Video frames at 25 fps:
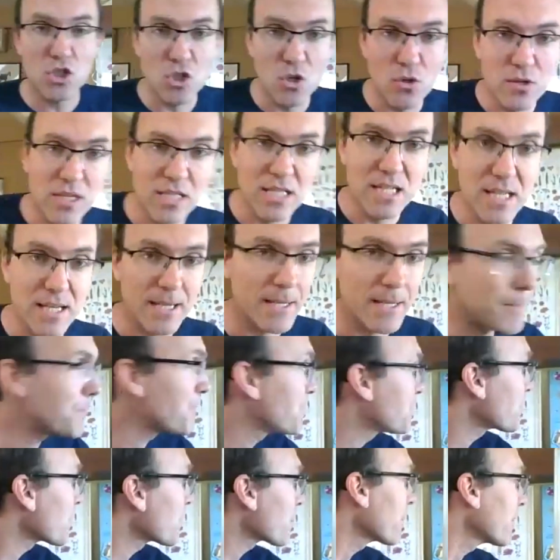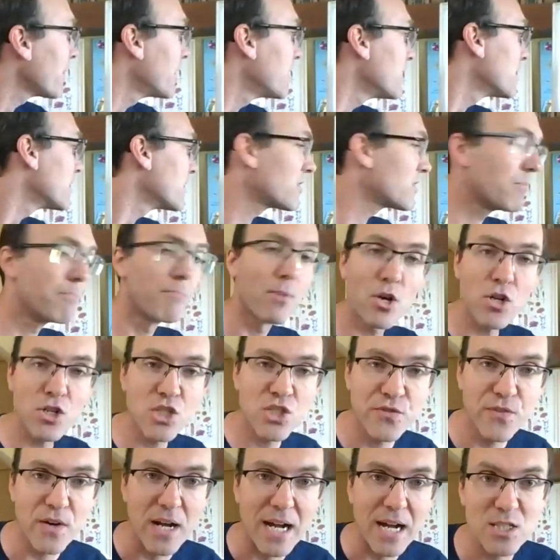the merge
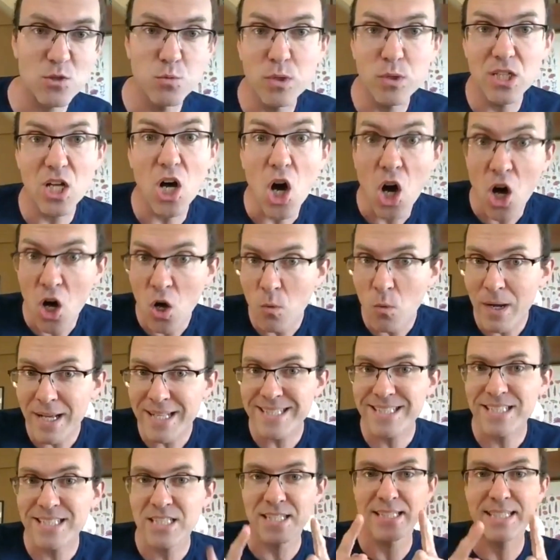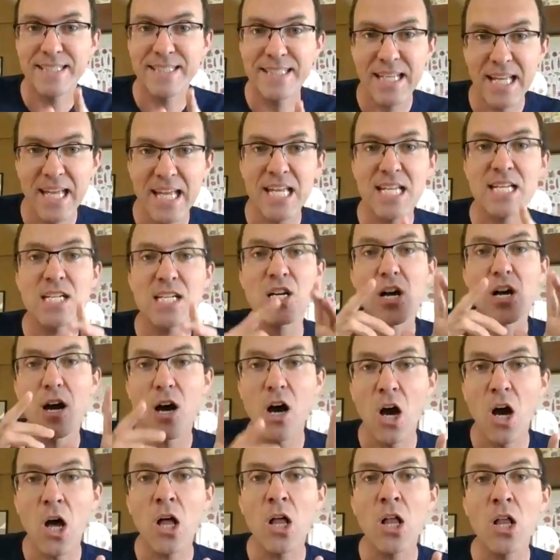files will always contain
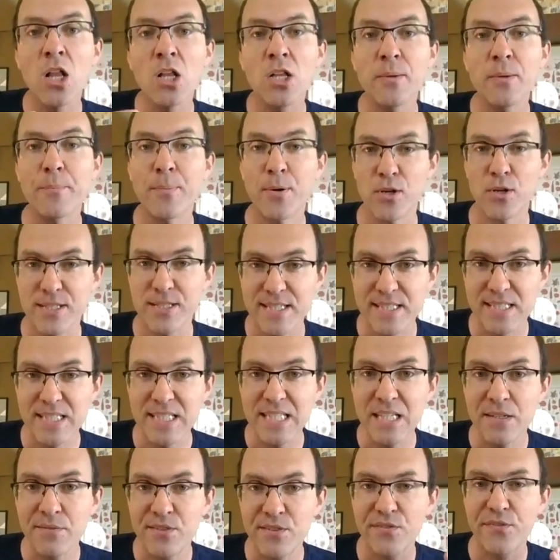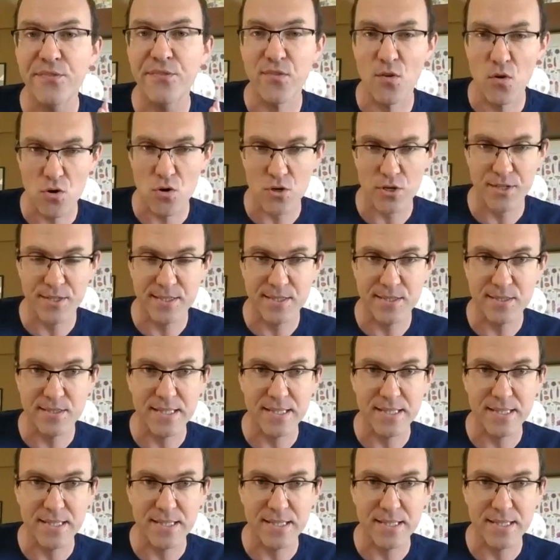all perceived forks.